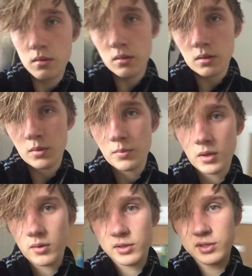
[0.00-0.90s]
I'm
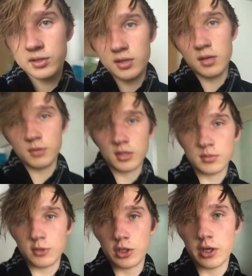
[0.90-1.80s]
about as steamy as
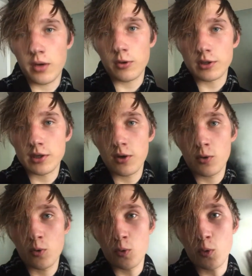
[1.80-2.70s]
my showers.
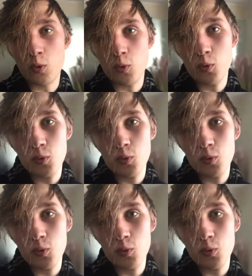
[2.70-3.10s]
Ho ho.